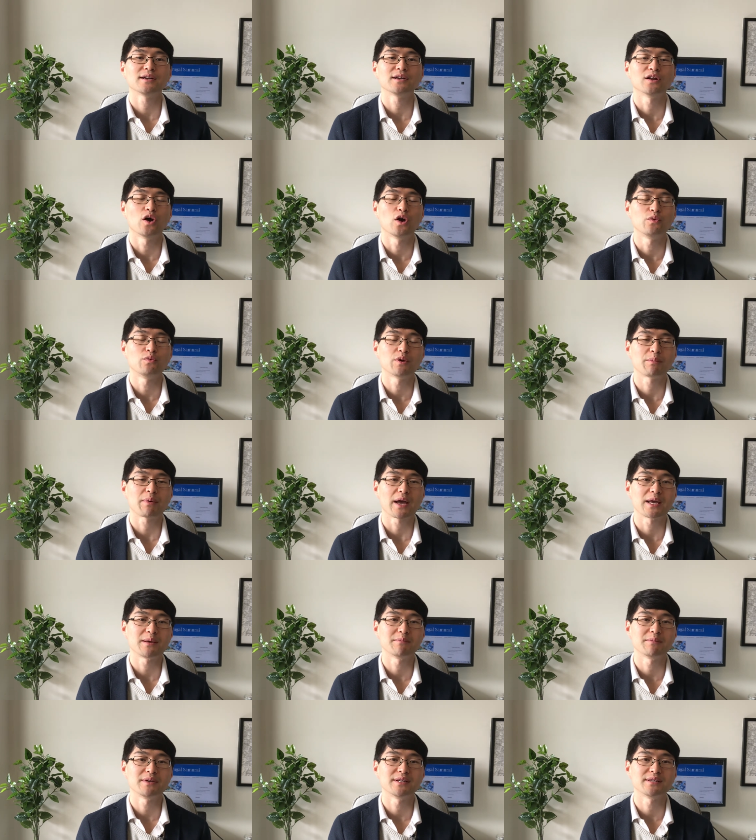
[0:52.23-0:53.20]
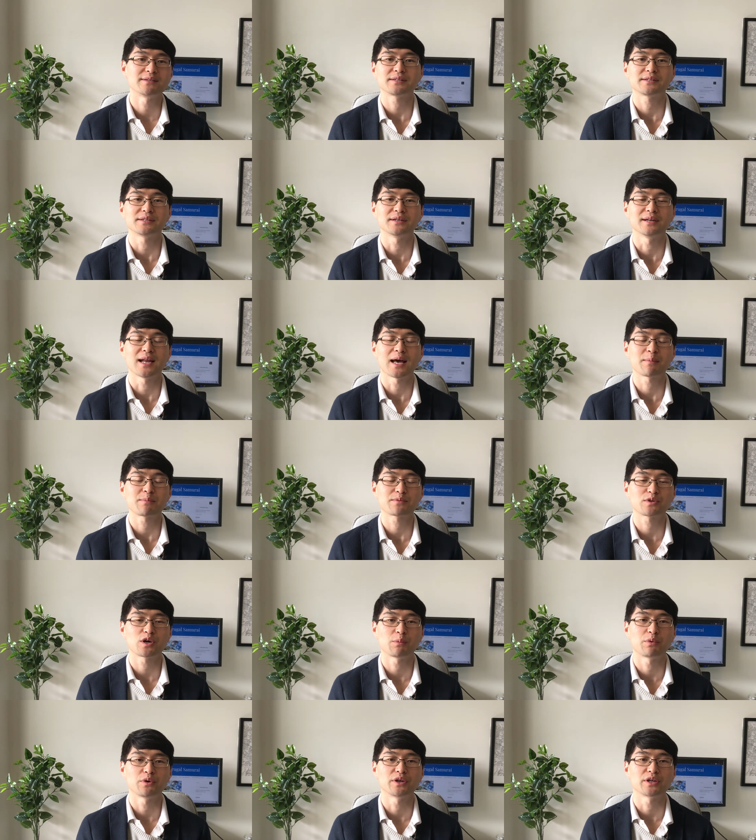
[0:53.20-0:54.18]
loan repayments, your
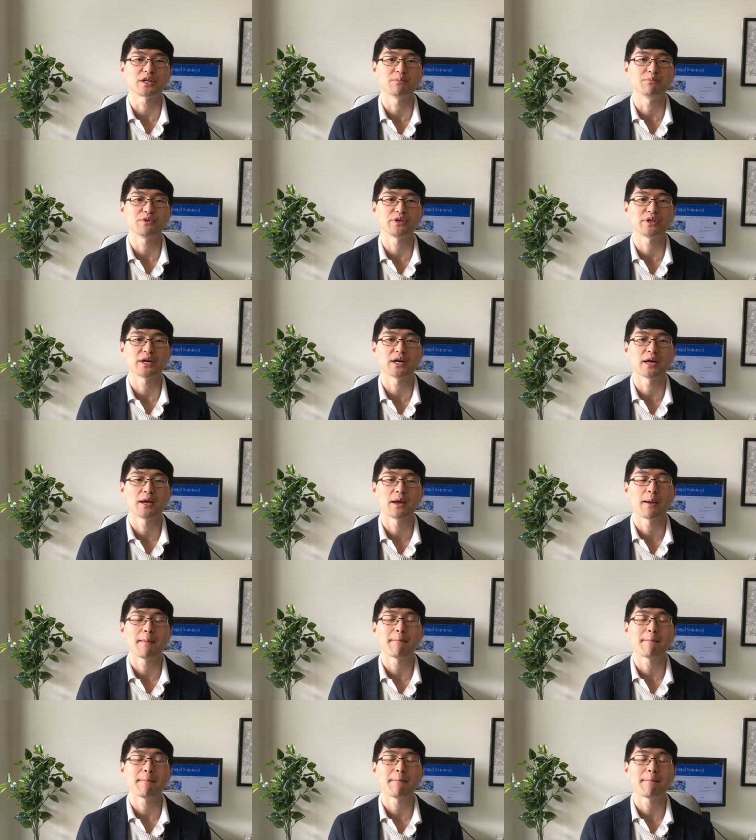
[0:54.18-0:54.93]
laptop or your computer,